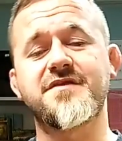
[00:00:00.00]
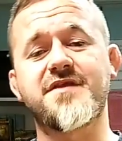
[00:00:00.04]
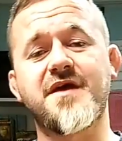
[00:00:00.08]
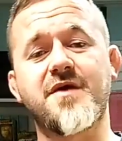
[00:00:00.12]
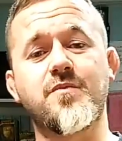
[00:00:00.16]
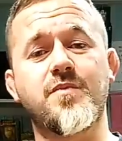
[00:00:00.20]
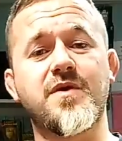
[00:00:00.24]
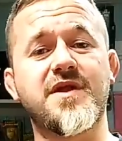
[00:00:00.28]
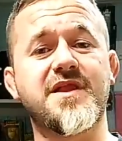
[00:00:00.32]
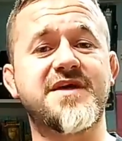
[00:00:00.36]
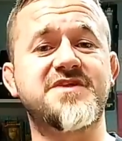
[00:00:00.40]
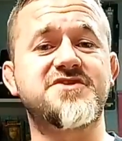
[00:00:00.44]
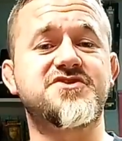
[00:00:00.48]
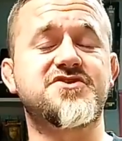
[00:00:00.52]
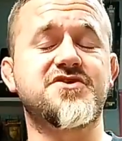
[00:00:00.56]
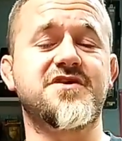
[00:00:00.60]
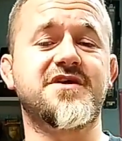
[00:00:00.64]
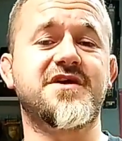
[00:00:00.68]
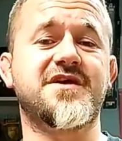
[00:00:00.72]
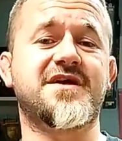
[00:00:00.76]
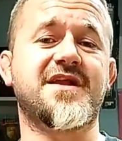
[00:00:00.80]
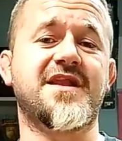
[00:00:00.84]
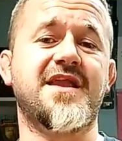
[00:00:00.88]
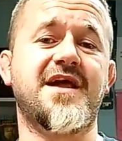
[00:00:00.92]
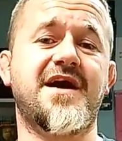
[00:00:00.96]
They will
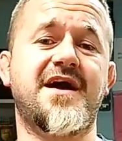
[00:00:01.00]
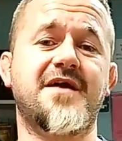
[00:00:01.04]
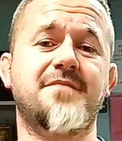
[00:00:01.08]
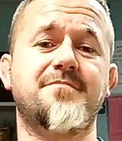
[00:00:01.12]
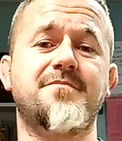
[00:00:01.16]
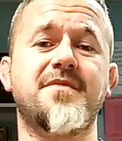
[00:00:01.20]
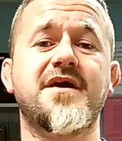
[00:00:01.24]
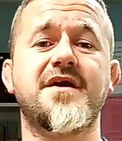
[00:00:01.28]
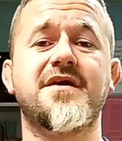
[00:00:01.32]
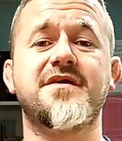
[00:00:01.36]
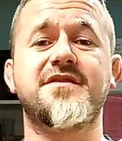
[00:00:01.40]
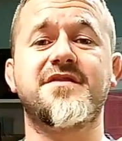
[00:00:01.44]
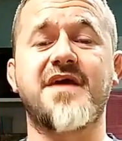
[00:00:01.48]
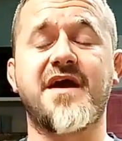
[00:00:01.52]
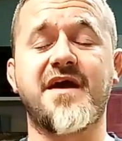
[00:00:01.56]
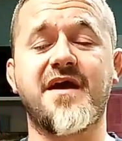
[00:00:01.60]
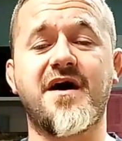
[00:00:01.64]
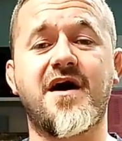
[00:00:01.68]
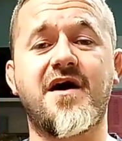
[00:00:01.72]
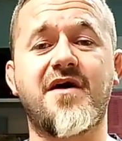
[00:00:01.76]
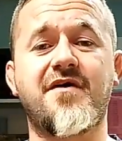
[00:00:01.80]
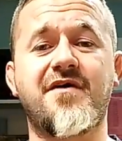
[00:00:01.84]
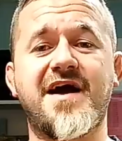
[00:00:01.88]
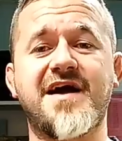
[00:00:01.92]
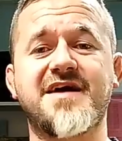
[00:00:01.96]
enjoy a climb. They
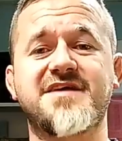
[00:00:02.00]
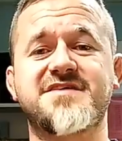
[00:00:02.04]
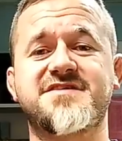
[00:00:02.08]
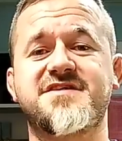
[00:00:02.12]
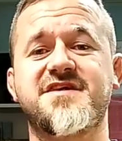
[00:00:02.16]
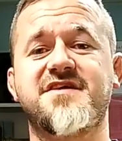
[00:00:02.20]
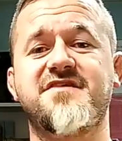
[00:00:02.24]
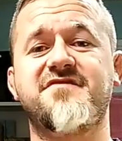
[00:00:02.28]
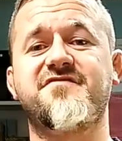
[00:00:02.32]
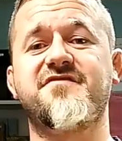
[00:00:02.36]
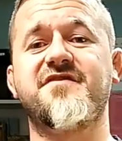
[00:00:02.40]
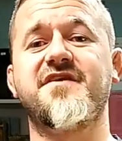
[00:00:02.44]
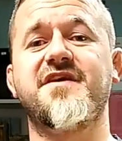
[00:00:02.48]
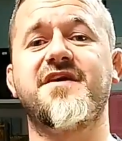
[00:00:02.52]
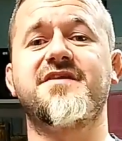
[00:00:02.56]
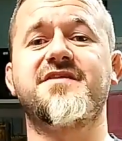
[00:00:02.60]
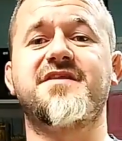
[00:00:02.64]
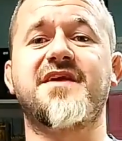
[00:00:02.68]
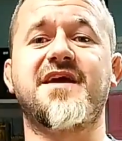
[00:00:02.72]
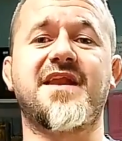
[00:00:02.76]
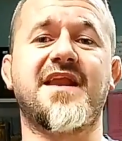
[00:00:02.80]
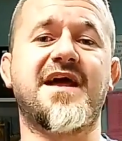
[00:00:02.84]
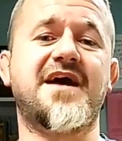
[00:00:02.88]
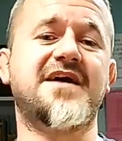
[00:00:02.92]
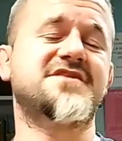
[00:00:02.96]
are active.
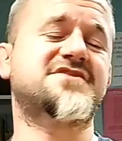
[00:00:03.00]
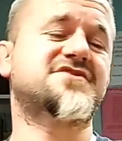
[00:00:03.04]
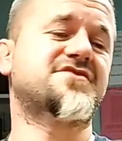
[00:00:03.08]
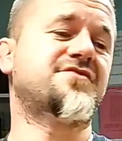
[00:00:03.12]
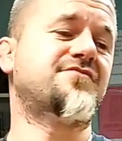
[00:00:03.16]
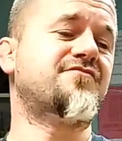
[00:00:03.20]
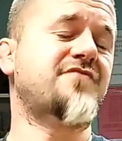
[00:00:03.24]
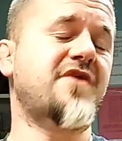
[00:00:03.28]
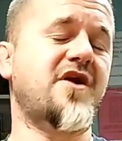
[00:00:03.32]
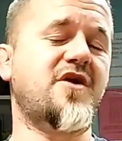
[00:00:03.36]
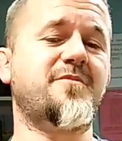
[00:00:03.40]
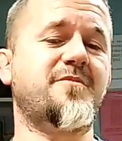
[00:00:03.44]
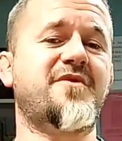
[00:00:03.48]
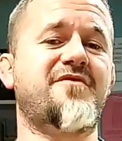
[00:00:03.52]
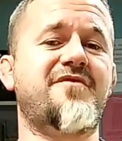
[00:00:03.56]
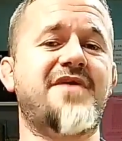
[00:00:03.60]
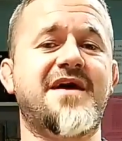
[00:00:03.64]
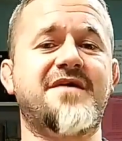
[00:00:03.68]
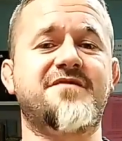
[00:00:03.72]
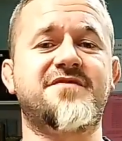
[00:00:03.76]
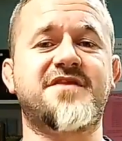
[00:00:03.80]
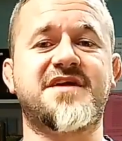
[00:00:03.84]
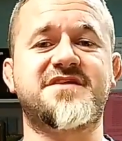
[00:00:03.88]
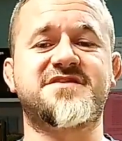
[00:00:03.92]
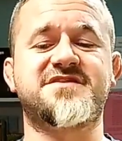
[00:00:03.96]
They like to roam
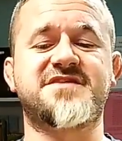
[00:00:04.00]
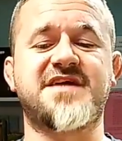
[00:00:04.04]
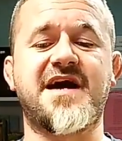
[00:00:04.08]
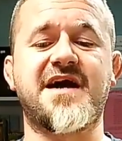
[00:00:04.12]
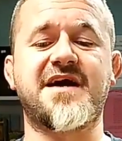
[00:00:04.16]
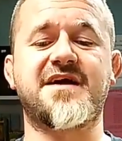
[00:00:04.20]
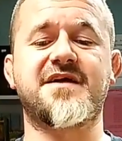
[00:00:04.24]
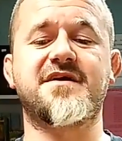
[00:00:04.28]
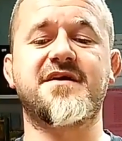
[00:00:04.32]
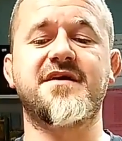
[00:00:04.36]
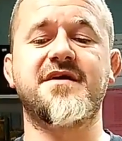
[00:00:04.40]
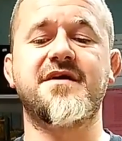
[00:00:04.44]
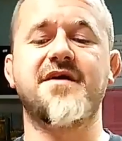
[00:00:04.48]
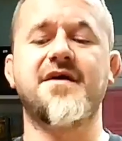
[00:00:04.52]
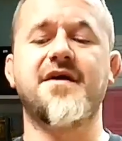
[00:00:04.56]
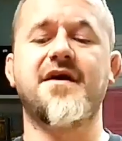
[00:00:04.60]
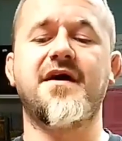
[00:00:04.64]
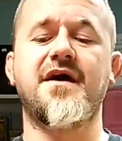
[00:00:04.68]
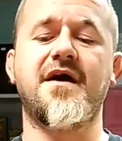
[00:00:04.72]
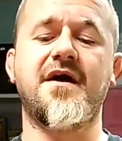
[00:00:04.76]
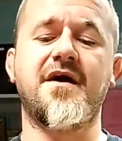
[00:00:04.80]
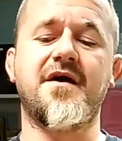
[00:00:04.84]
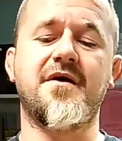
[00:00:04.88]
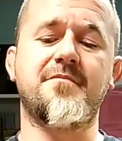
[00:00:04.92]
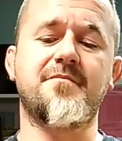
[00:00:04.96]
around their tank.
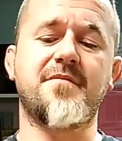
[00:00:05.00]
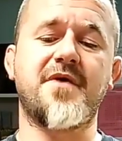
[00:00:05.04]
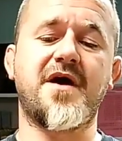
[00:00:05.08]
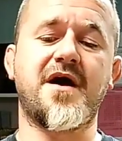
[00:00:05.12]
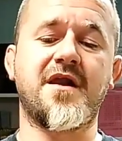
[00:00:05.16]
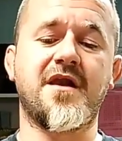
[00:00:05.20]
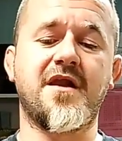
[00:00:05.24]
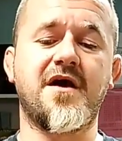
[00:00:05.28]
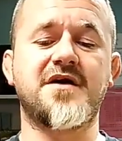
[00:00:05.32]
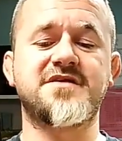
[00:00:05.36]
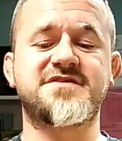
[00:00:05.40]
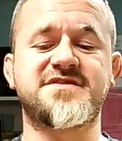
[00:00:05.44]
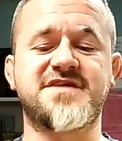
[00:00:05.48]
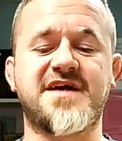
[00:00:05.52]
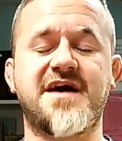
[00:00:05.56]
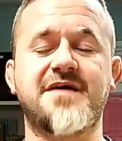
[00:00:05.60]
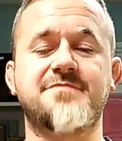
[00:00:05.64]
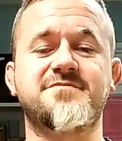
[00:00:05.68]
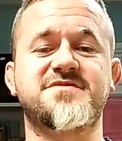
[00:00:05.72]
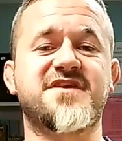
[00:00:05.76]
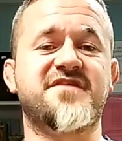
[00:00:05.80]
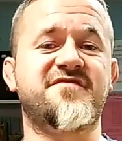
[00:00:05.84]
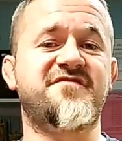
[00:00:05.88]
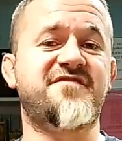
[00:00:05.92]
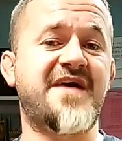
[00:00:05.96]
A lot of
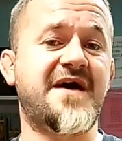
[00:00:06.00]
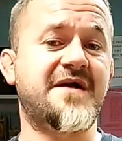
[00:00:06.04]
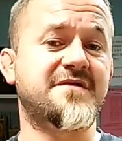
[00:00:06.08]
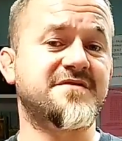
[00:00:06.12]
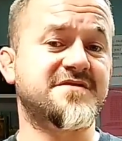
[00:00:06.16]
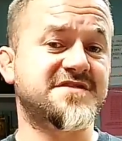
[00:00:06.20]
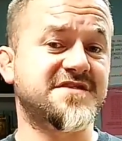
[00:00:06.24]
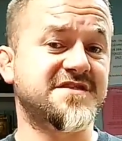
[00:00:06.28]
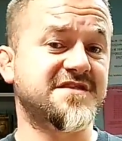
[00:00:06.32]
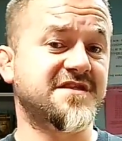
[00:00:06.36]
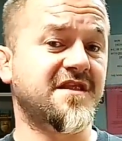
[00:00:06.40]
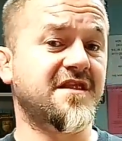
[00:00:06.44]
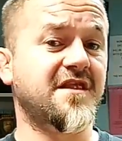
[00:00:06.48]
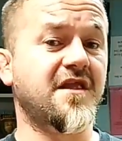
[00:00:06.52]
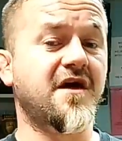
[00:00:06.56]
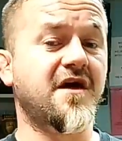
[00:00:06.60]
times they're found in